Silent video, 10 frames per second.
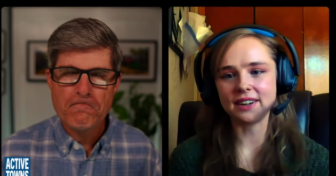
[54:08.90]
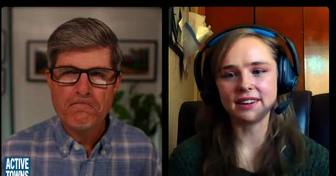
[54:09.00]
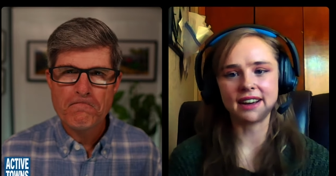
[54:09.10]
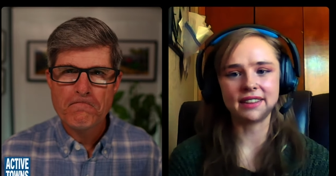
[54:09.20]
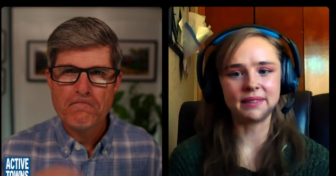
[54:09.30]

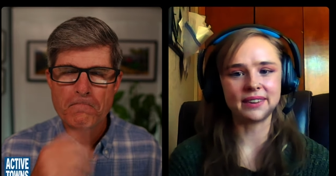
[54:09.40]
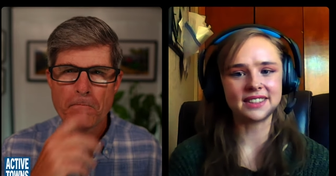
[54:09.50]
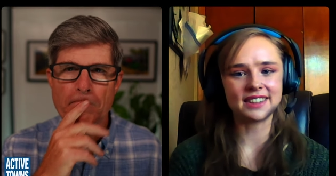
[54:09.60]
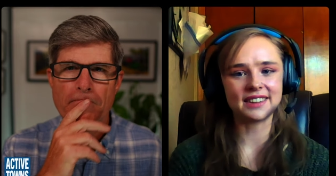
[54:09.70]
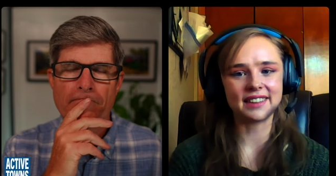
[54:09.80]
Speaker 1: on how they
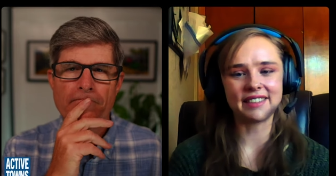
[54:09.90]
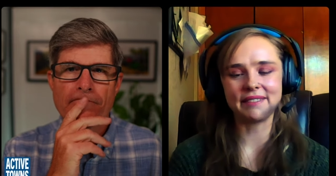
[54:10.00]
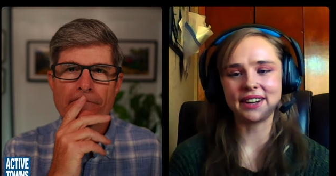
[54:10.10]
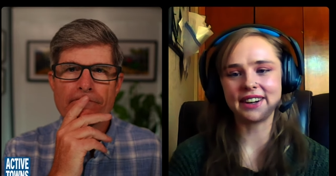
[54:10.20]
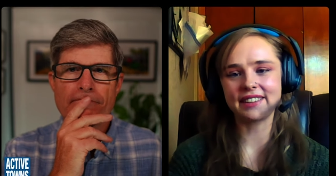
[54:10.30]
want to do this.
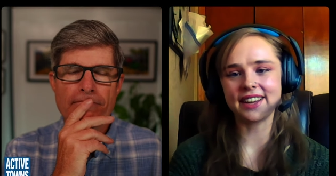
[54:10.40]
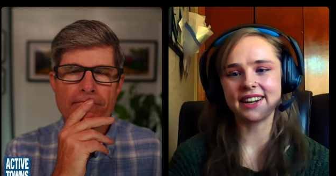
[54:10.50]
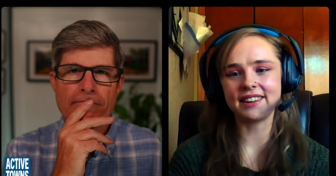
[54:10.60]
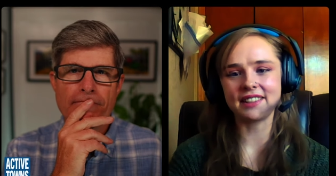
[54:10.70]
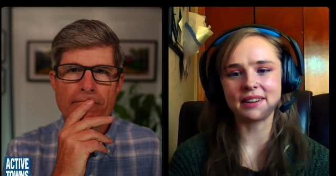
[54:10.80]
I'm very
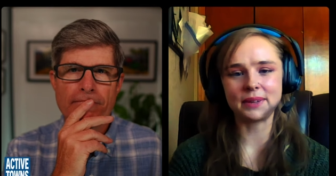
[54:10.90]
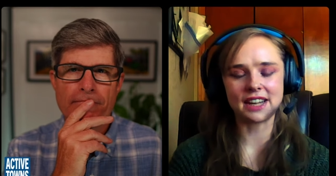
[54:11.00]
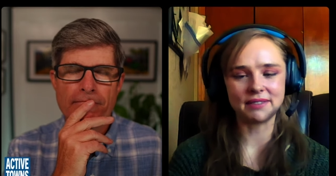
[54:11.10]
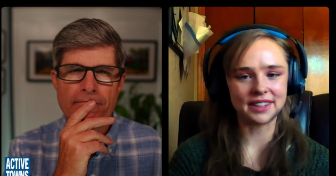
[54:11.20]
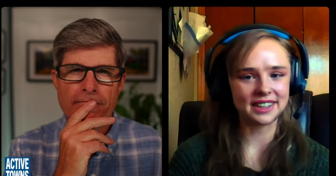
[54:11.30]
excited to see what
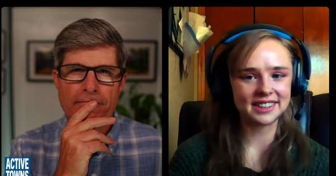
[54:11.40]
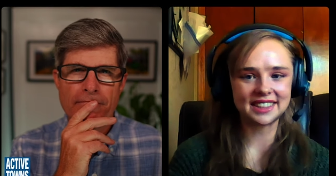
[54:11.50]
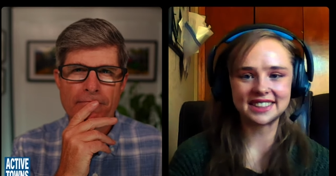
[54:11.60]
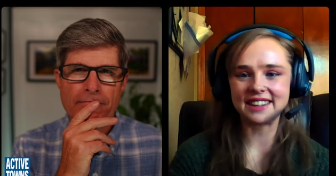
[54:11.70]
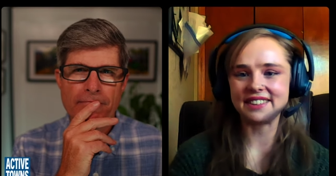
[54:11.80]
Denver
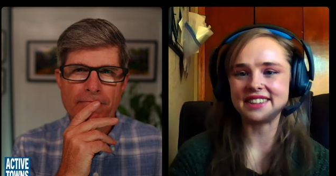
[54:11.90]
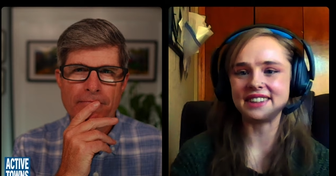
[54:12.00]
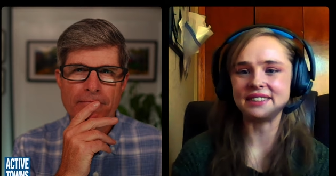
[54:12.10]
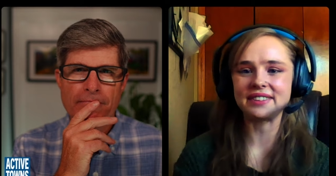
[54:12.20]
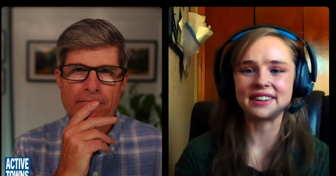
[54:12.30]
continues to
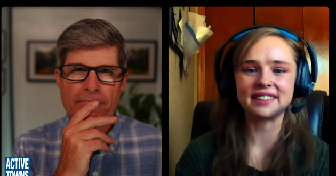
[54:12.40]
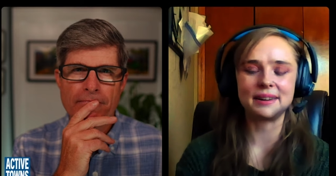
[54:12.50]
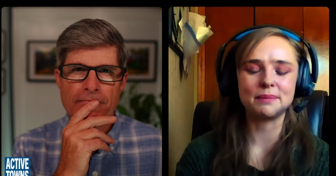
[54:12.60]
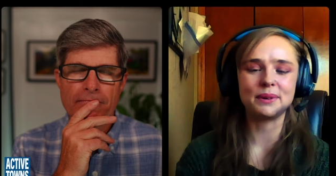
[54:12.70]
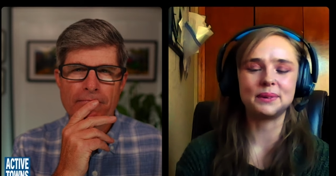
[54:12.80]
do, for
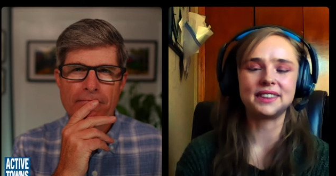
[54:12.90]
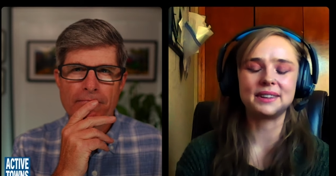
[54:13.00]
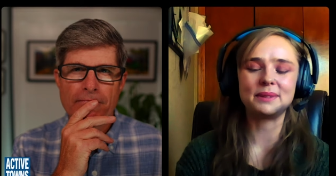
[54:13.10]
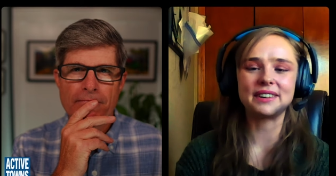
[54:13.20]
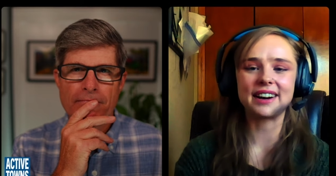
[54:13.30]
example, with
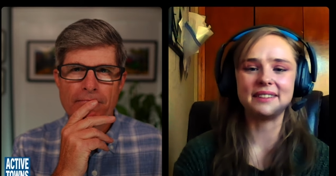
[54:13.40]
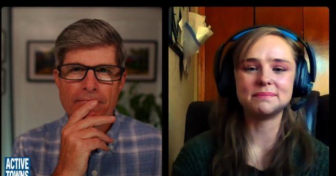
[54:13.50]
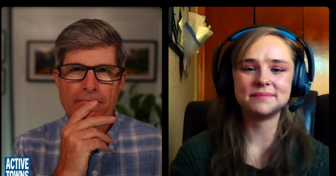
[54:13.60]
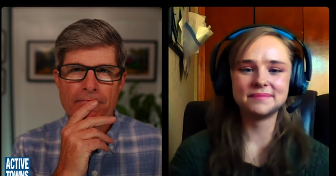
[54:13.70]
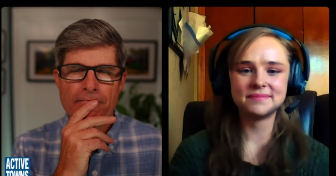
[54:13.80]
their
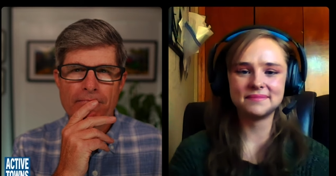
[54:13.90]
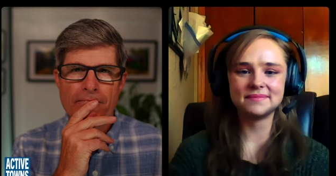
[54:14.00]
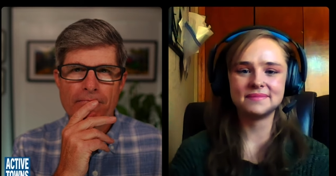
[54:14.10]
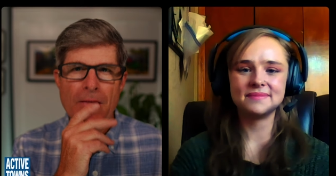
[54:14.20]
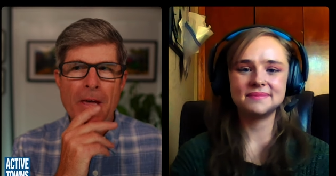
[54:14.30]
program.
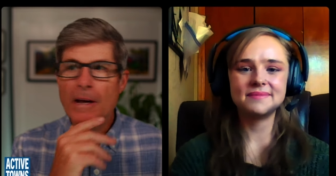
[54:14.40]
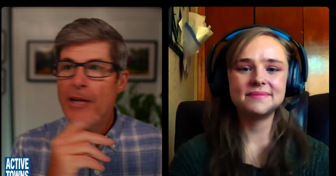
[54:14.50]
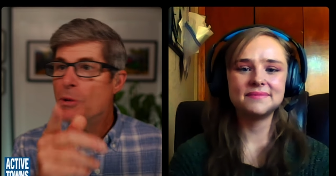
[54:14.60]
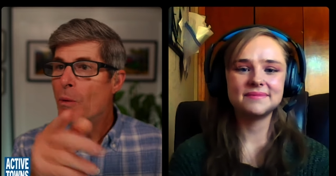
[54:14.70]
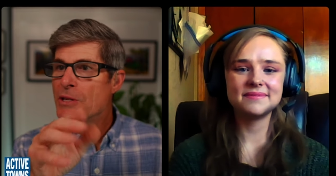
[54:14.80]

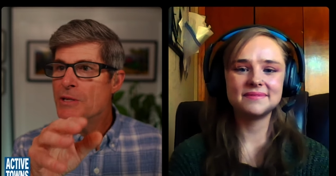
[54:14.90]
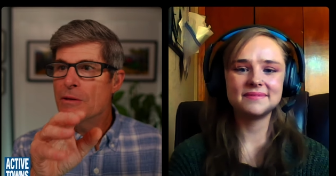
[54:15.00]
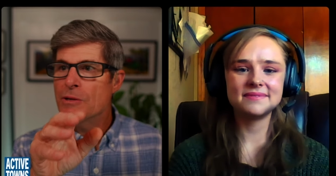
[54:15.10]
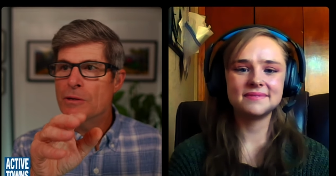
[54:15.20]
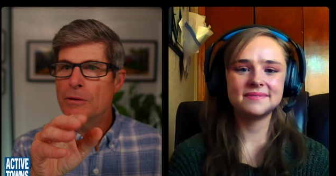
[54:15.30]
Speaker 2: And I do want
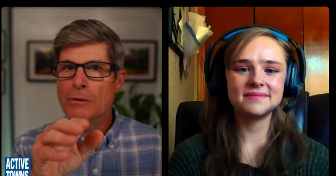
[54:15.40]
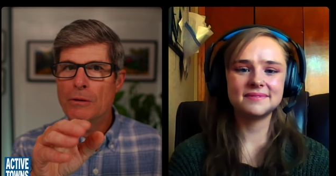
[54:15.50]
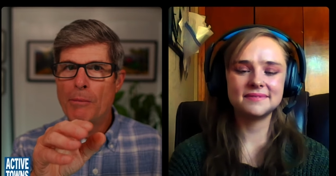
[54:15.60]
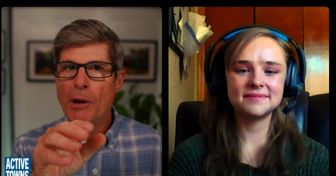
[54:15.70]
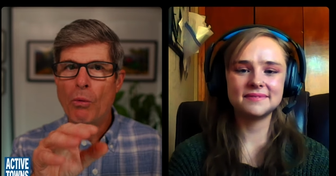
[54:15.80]
to say this
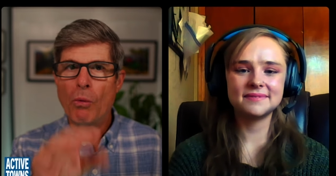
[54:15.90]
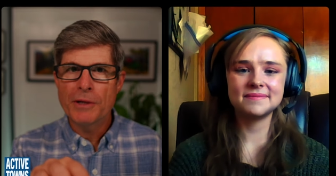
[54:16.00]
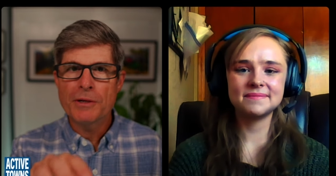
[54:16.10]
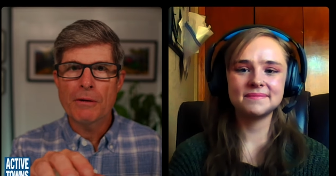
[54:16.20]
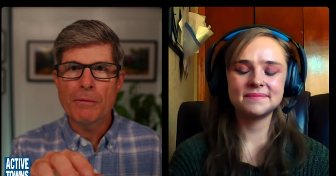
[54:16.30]
too
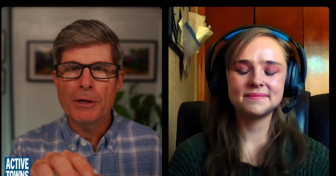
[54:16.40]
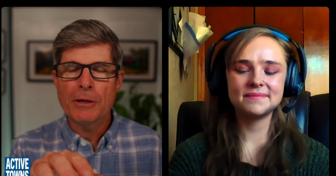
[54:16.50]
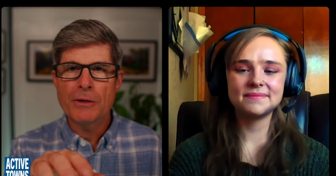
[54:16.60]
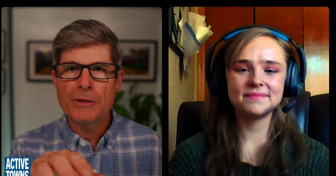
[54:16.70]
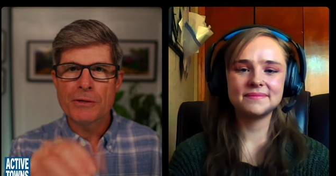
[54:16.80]
about winter
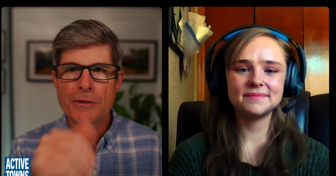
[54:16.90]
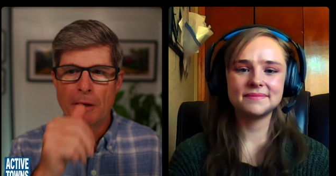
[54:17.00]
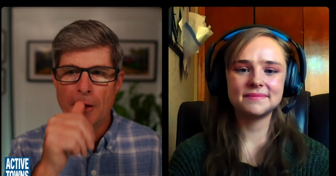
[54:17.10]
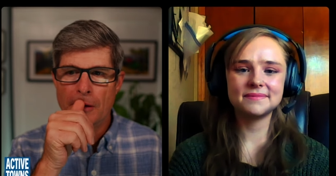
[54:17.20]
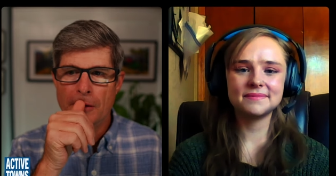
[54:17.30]

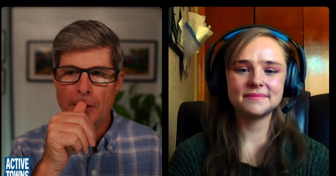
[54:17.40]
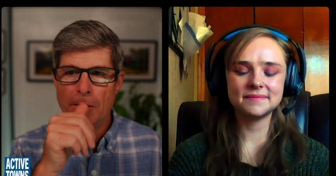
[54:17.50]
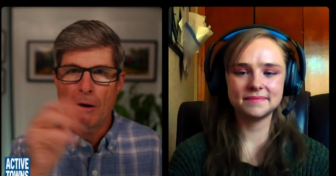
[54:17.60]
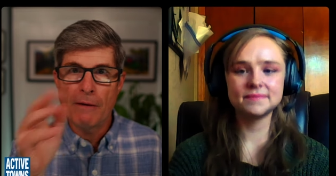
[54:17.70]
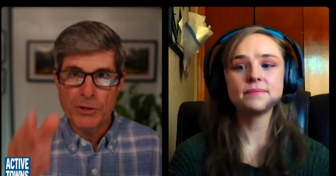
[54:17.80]
because, uh,
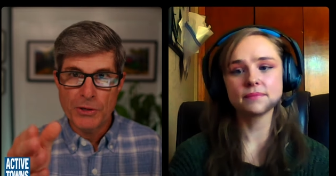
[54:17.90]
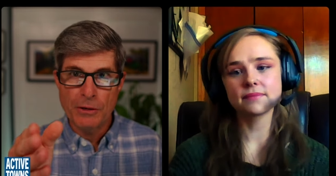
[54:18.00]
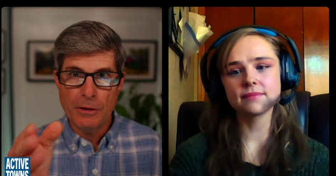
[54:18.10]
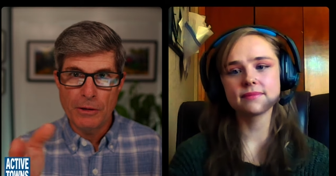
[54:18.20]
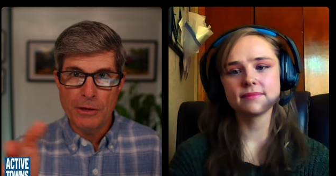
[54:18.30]
you know,
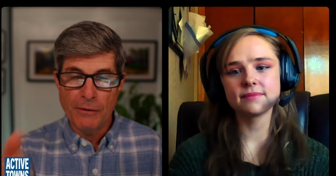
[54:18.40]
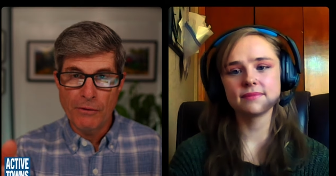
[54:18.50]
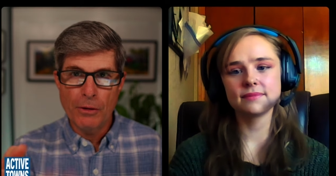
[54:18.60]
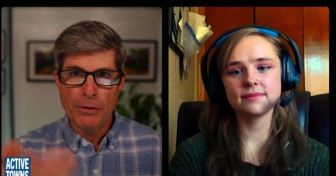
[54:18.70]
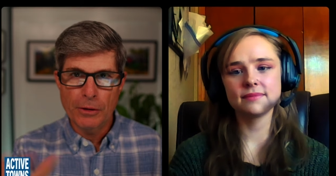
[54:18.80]
obviously in
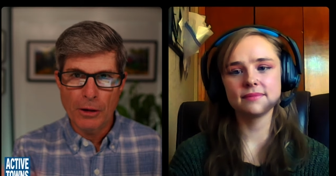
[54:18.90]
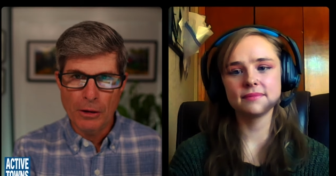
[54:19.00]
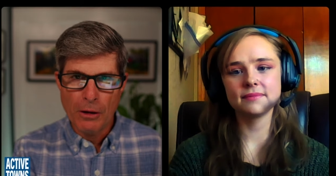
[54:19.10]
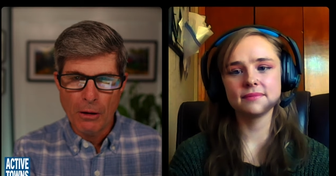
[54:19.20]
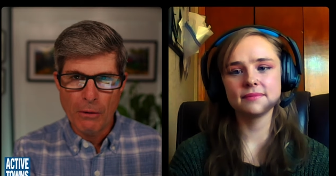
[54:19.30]
Denver,
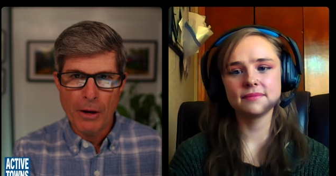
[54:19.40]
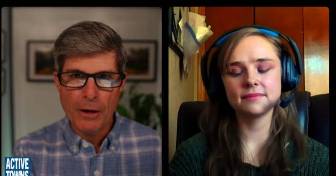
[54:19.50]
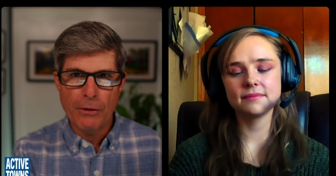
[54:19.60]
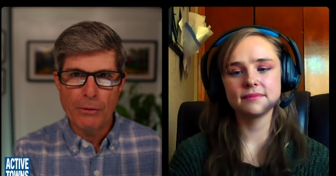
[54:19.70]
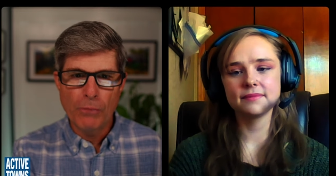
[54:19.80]
in, in
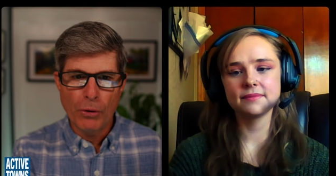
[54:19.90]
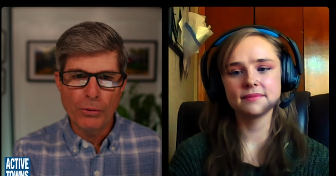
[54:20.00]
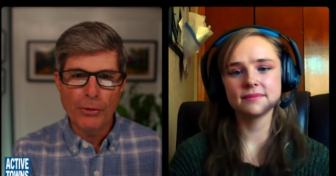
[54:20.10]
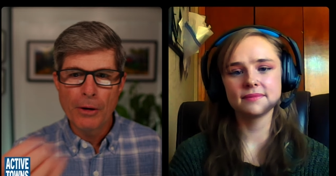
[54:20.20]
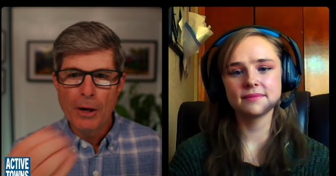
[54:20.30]
Colorado, in
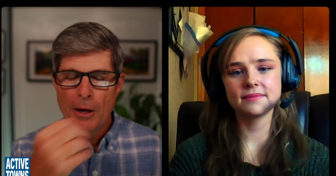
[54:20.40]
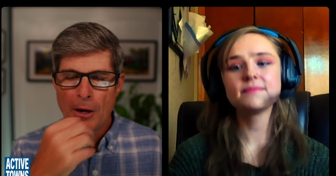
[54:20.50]
Boulder,